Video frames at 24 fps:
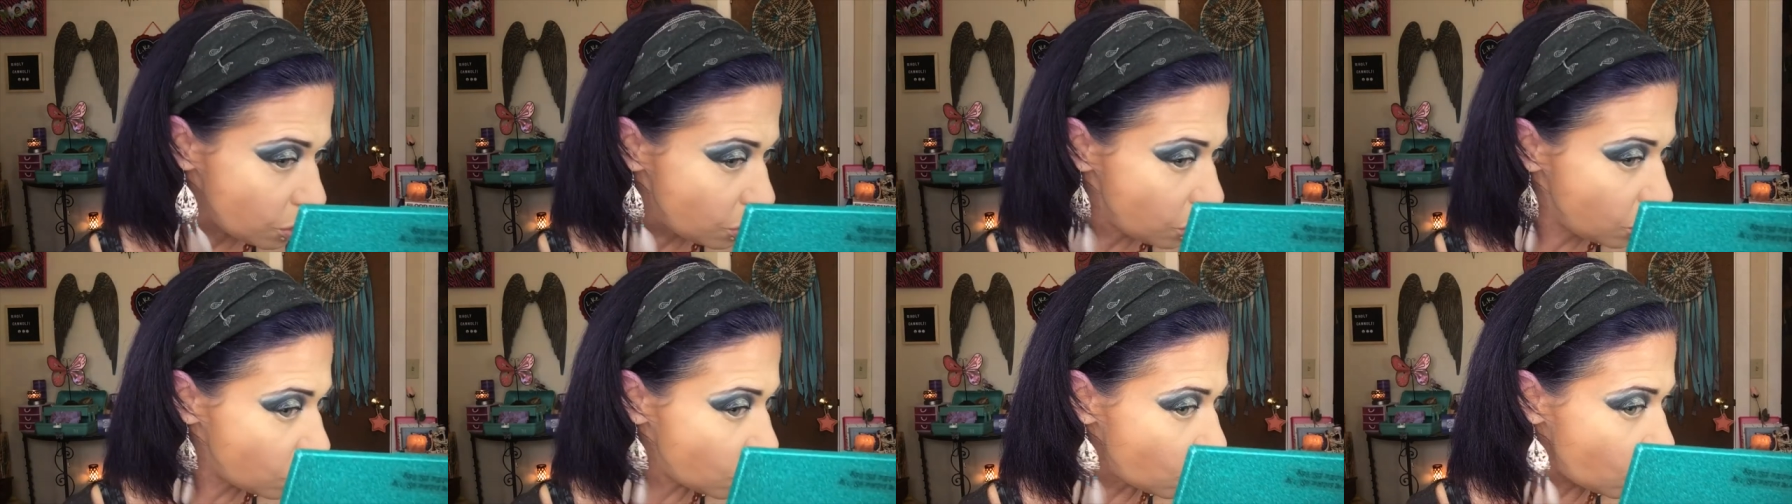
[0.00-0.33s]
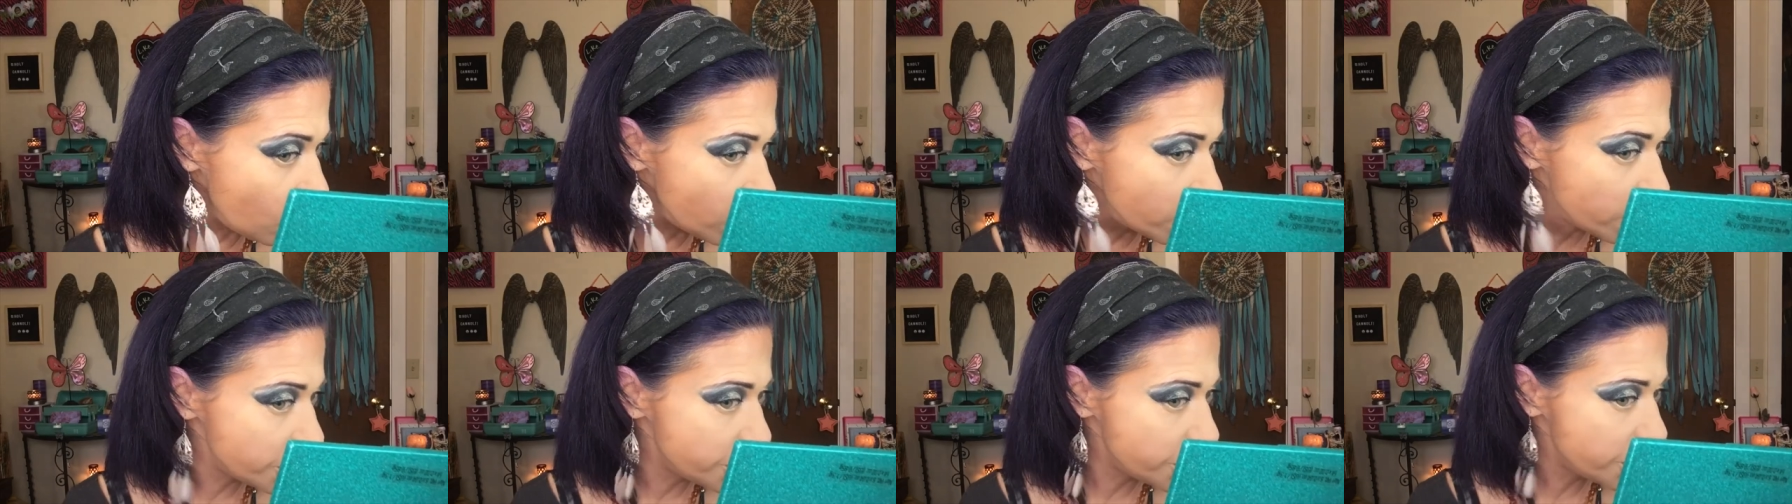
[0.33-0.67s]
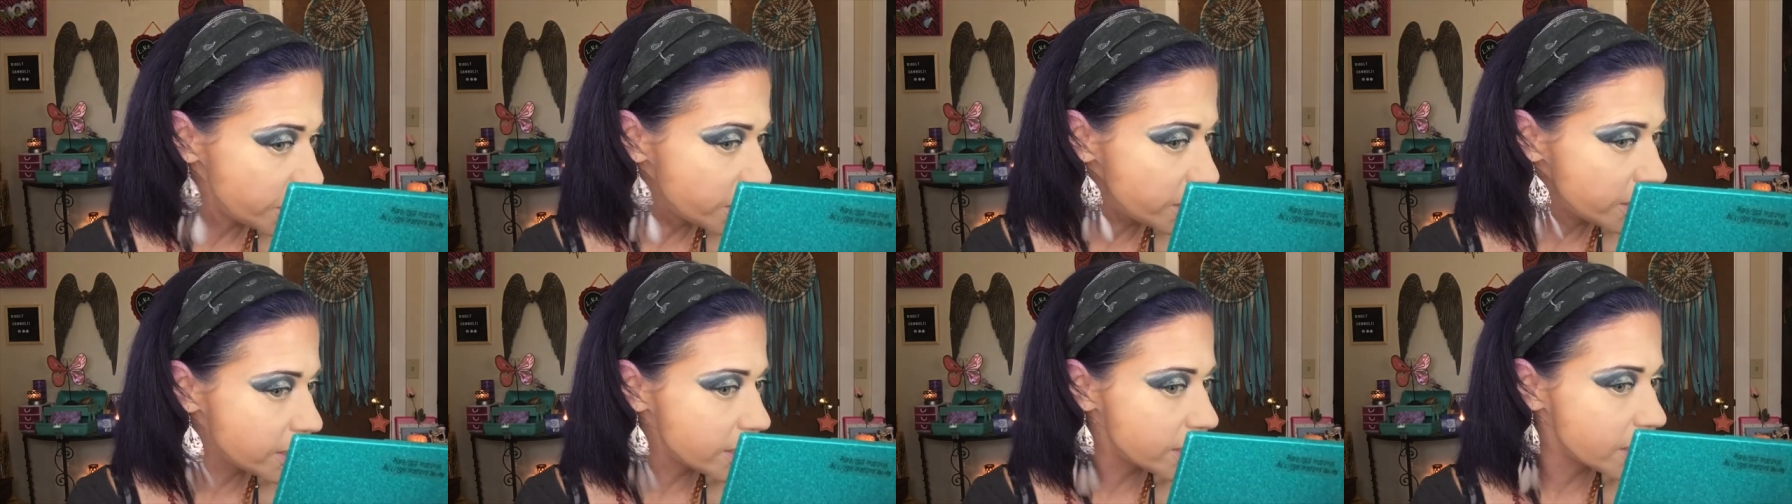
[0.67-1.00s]

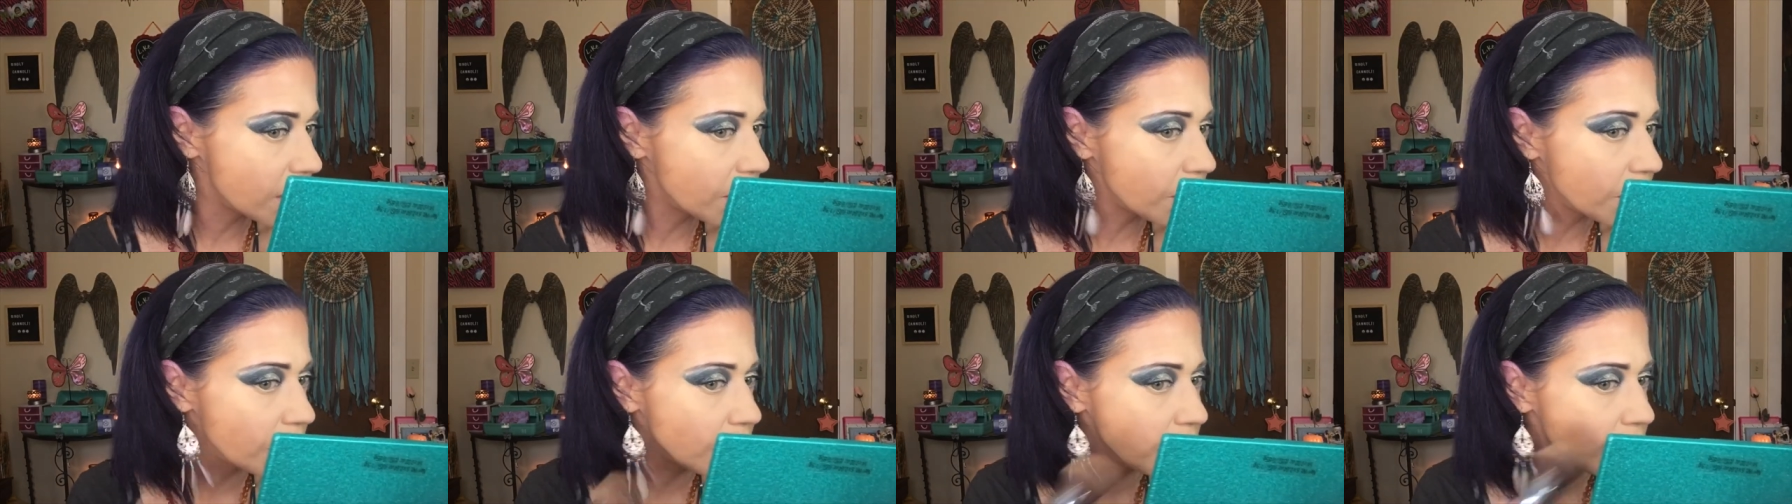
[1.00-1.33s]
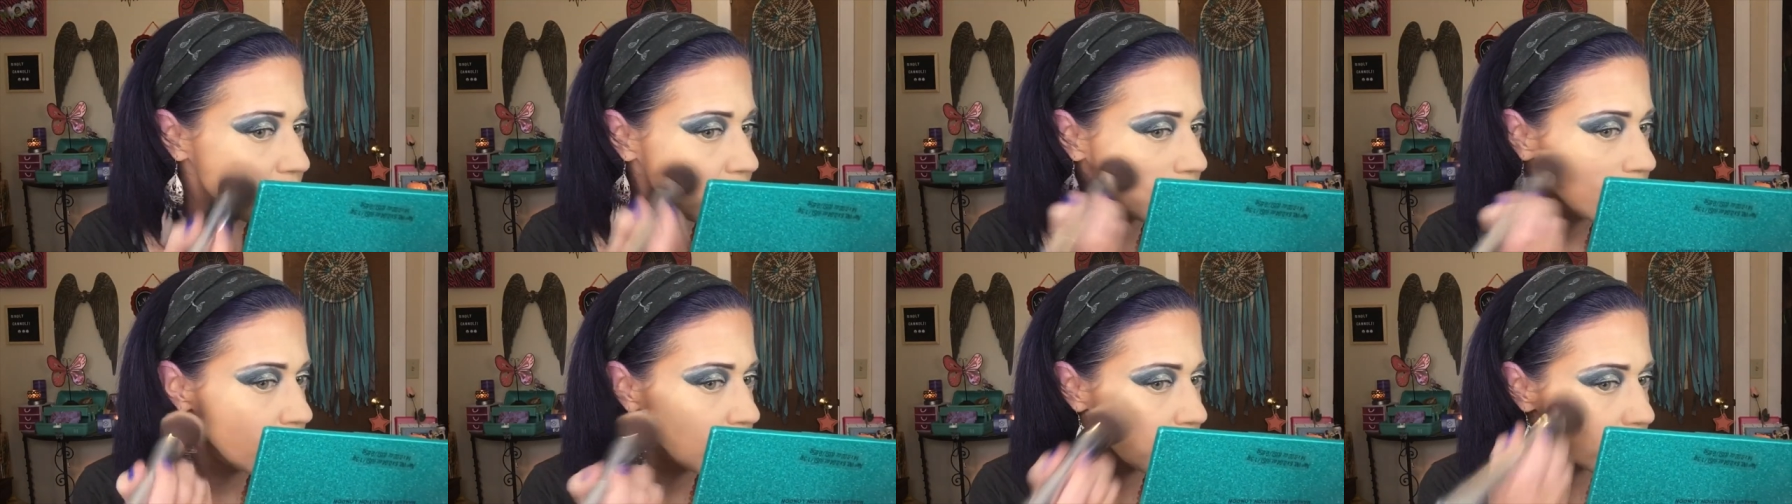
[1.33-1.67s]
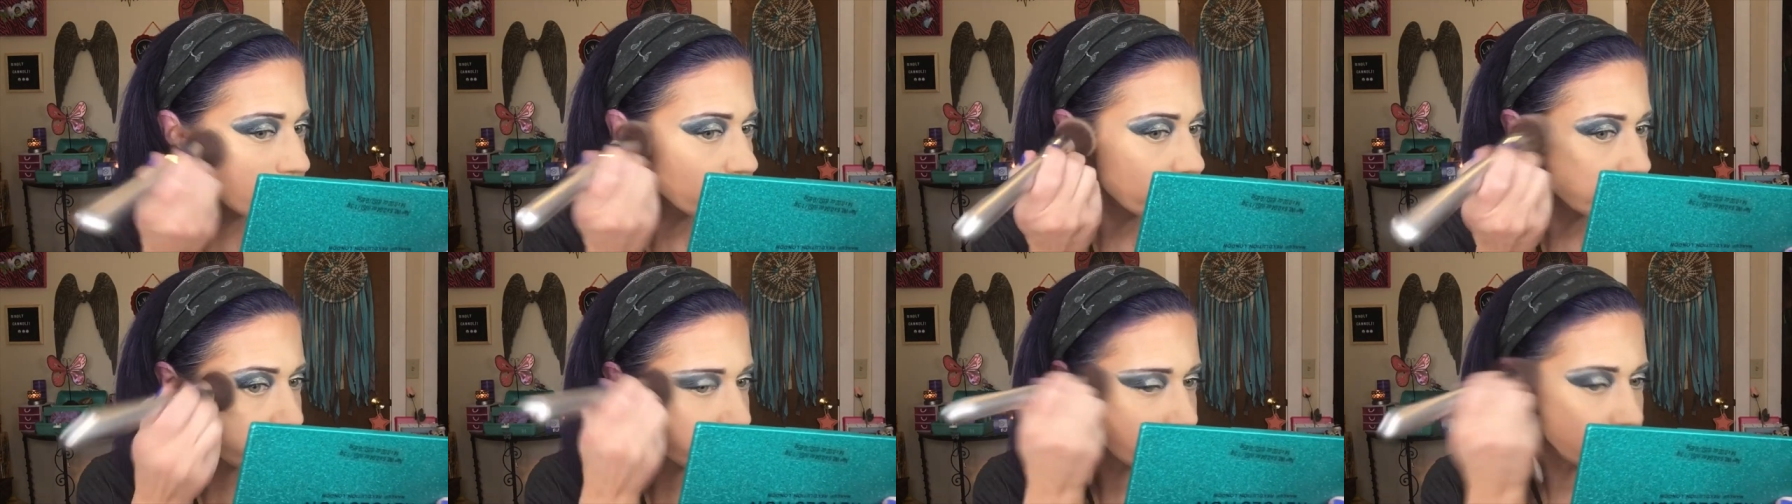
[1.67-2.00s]
gorgeous,
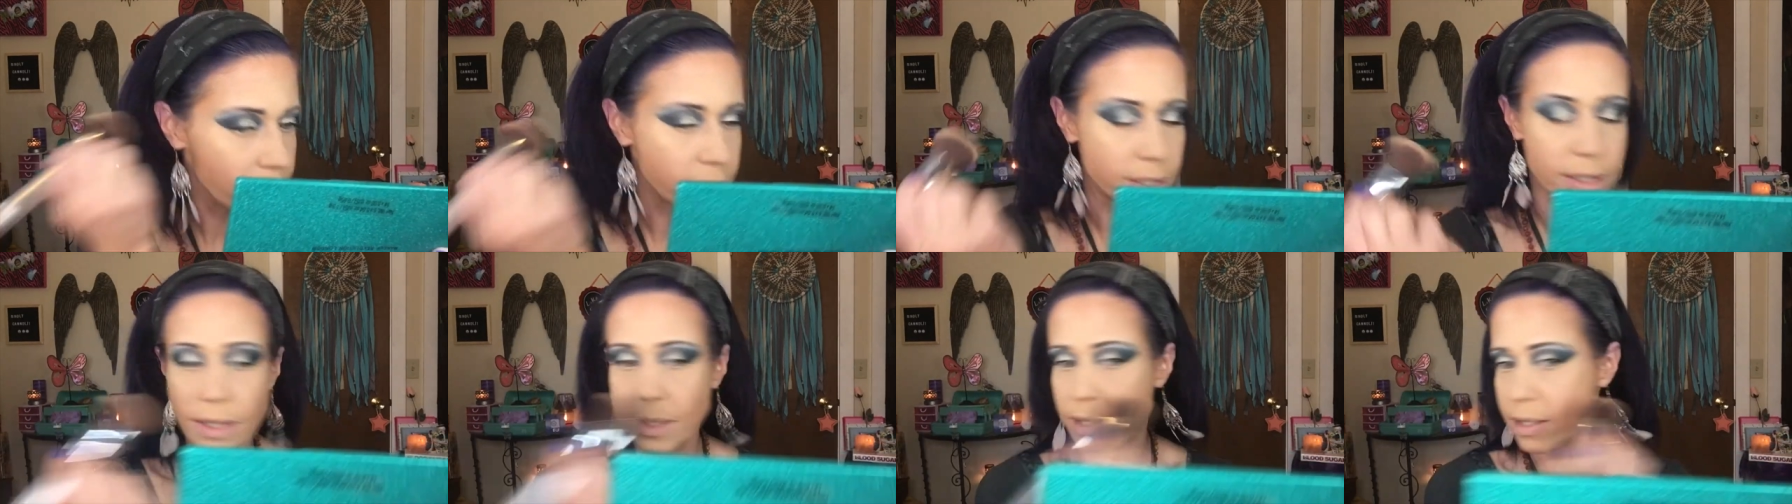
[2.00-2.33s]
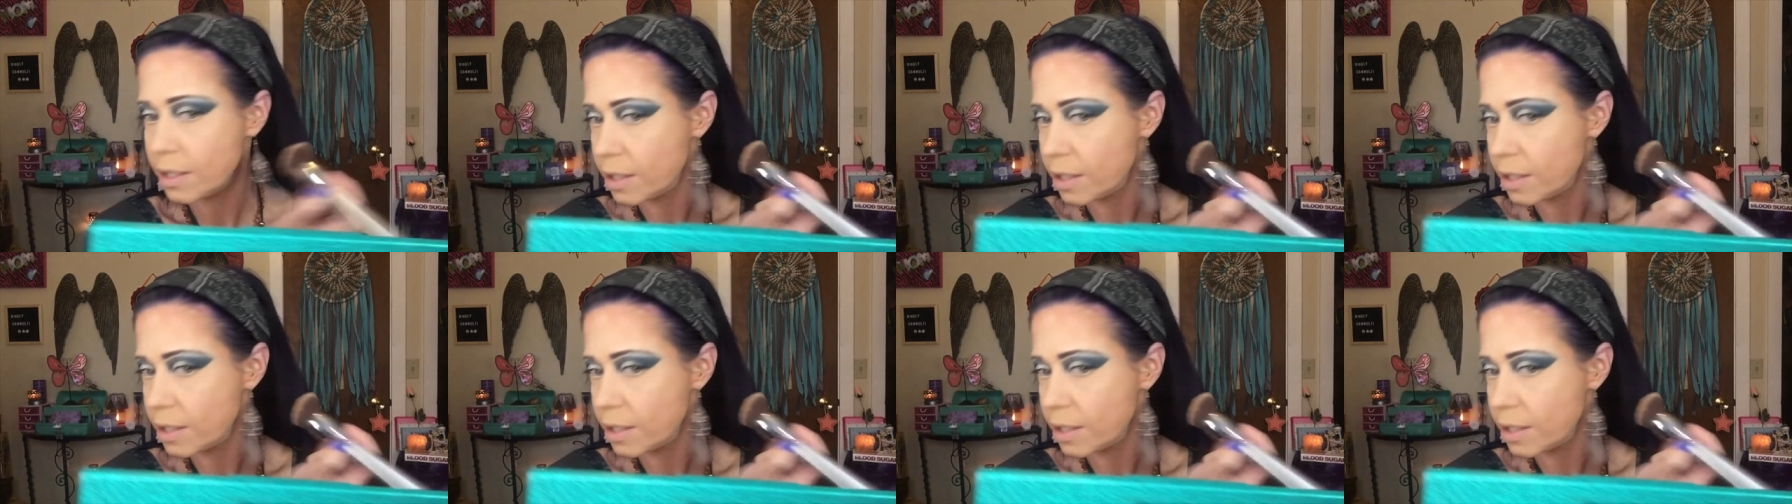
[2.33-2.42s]
gorgeous.